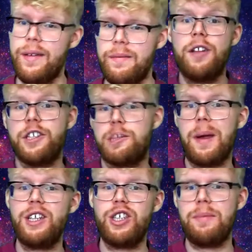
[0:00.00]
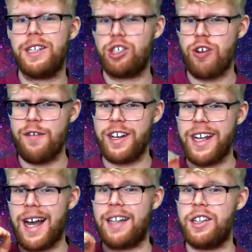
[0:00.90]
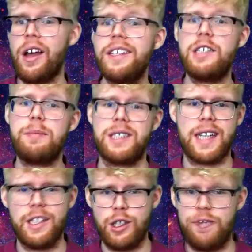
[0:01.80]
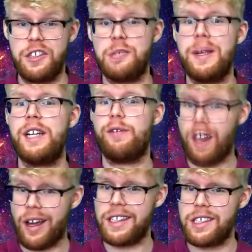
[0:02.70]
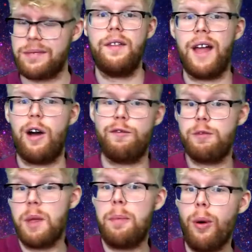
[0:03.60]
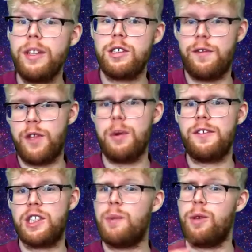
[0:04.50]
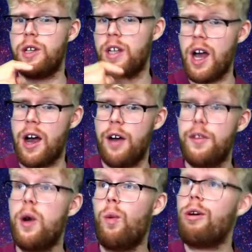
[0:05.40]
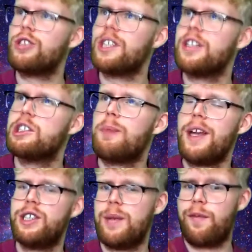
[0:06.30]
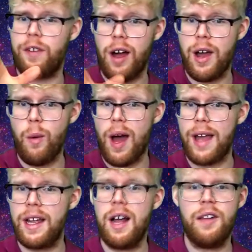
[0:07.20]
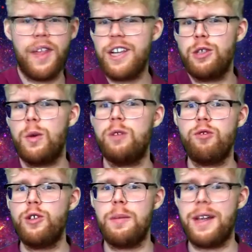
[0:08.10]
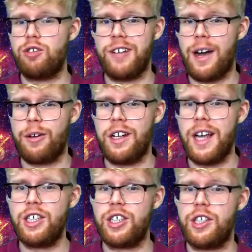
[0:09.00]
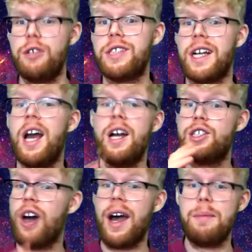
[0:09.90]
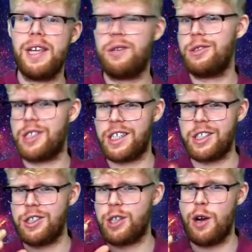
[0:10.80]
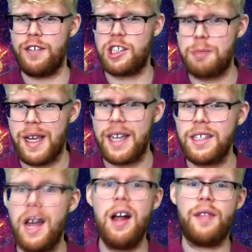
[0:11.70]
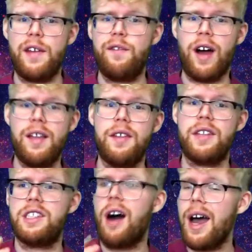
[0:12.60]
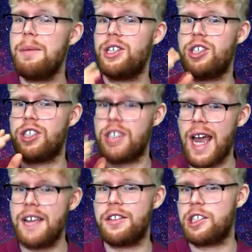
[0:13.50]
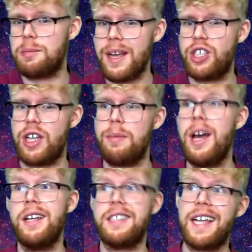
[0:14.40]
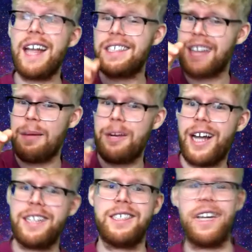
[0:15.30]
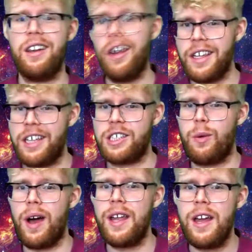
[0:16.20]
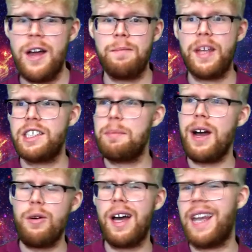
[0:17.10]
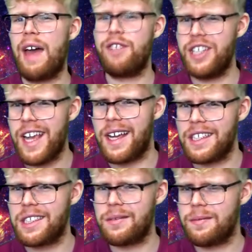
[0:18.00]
The spaceship is travelling at 90% of the speed of light. Now, from the point of view of someone on Earth watching the spaceship fly away, they can do a rudimentary calculation using time equals distance over speed. They find that the time it should take the spaceship to get to that planet 10 light years away is about 11 years.